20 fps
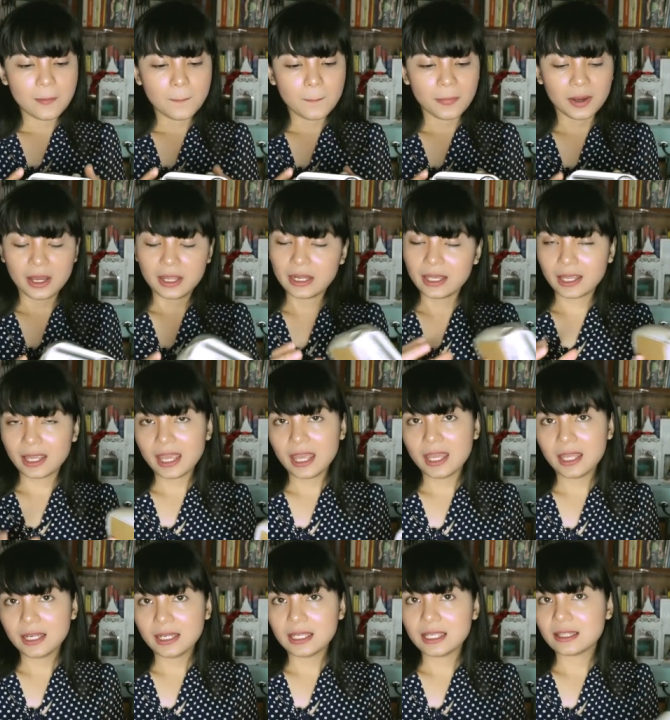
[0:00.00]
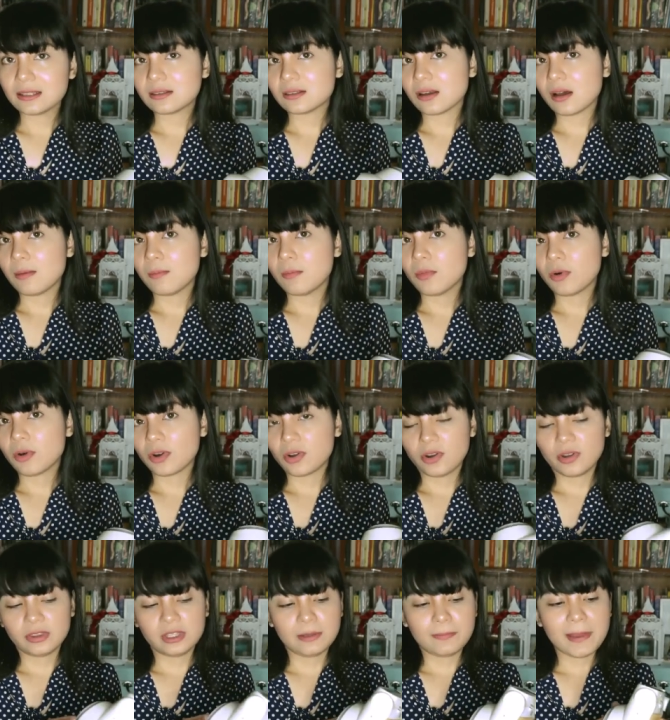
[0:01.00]
But again, it's more
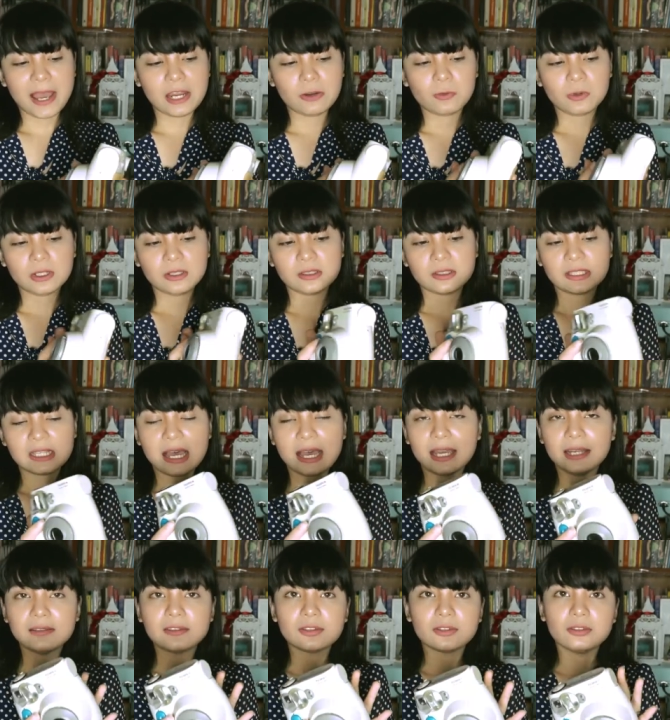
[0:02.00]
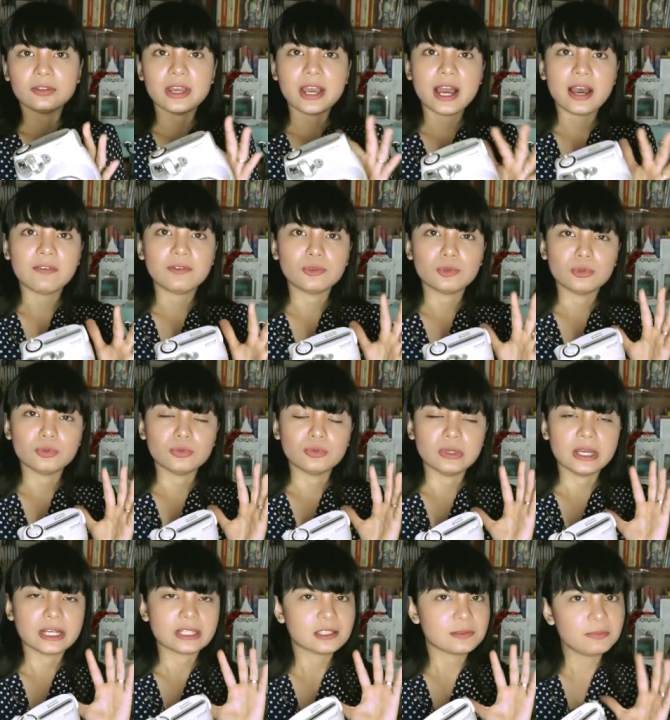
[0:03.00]
on the manual side, so you have to
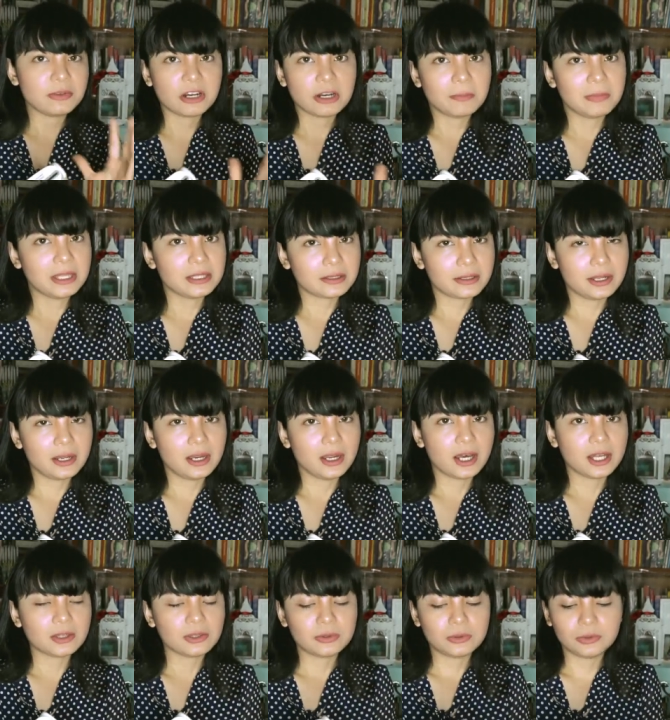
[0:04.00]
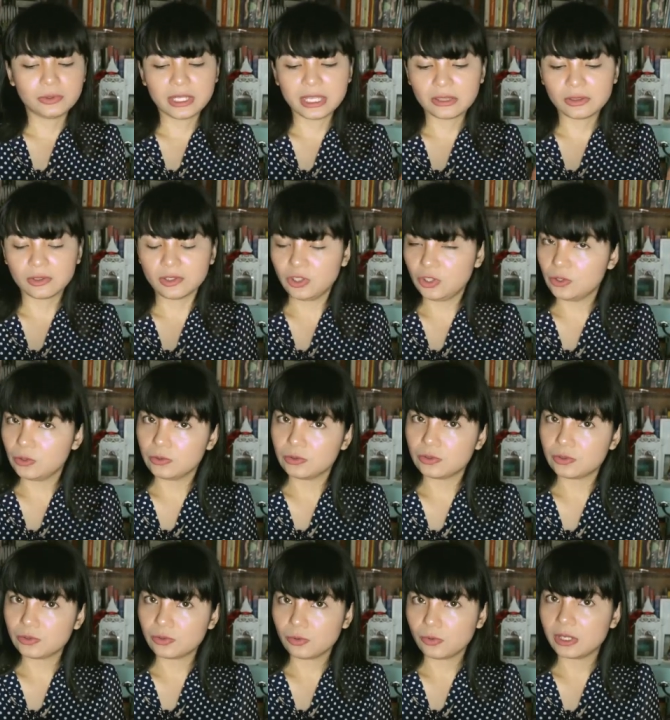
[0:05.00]
experiment a lot to get
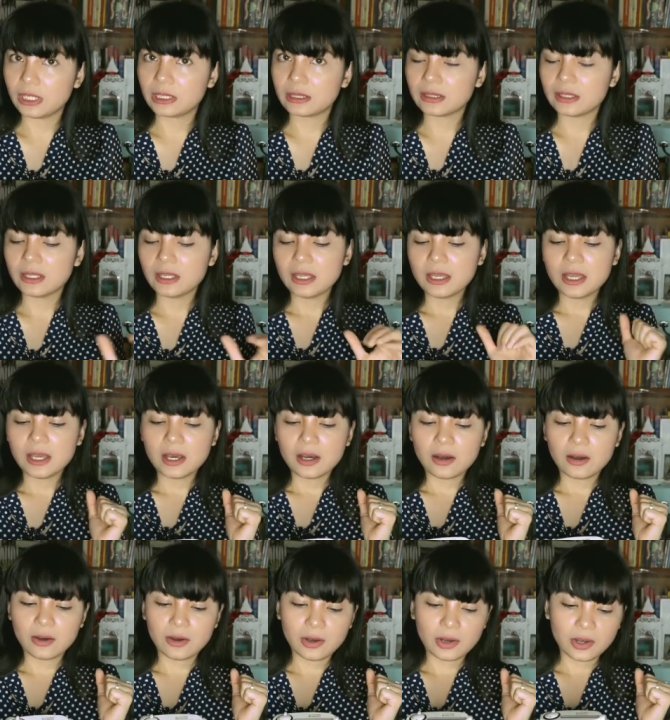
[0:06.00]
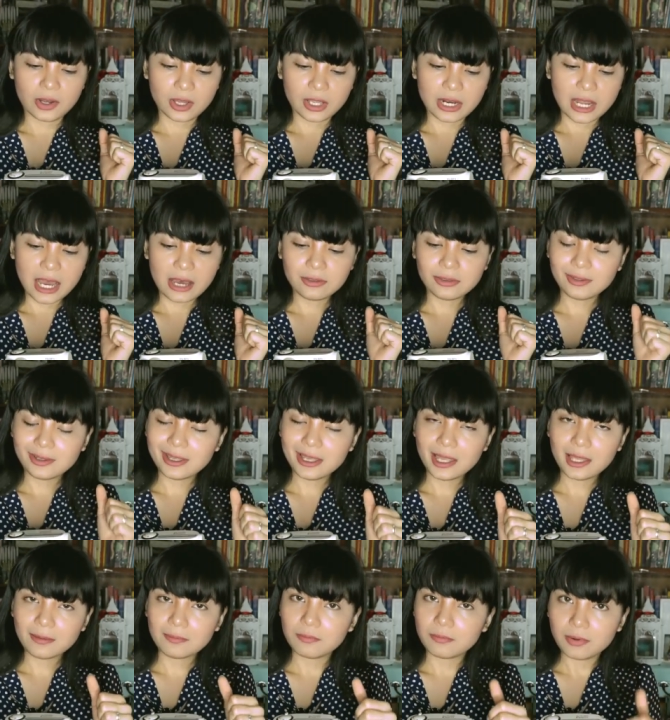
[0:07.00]
used to it, on how to
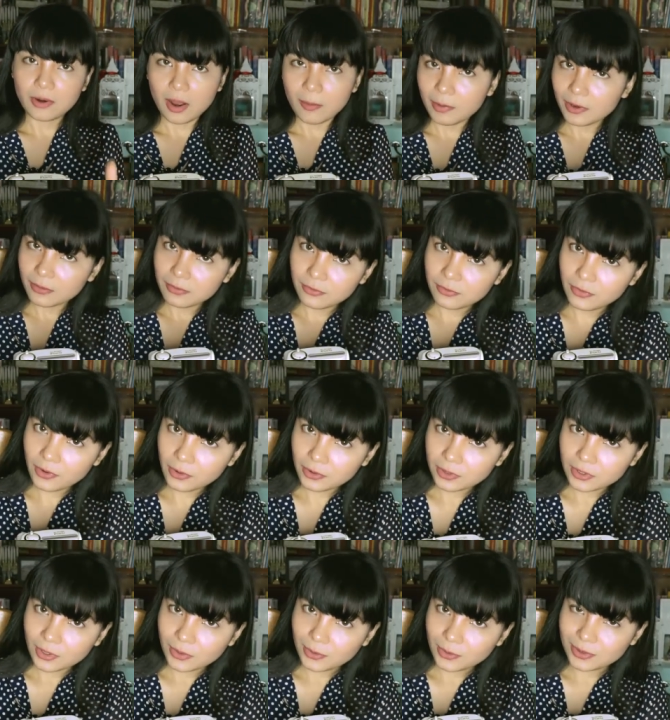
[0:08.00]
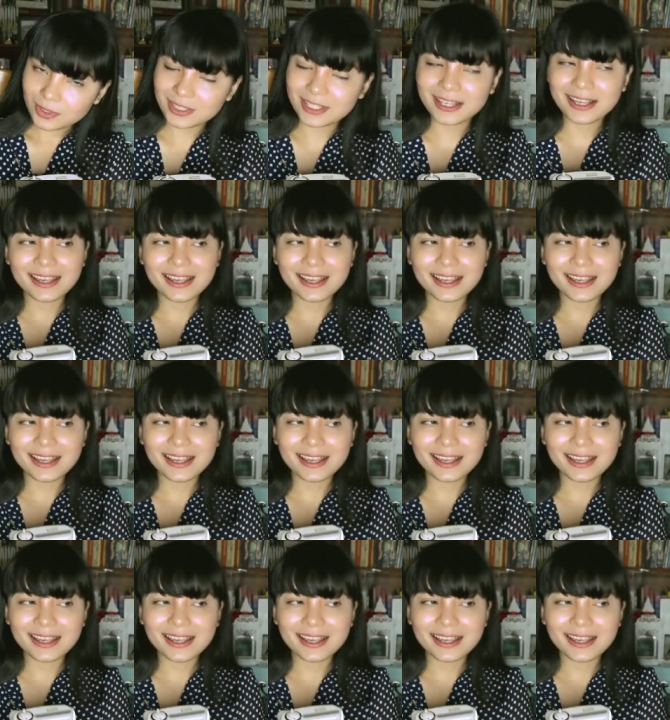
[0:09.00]
get proper photos.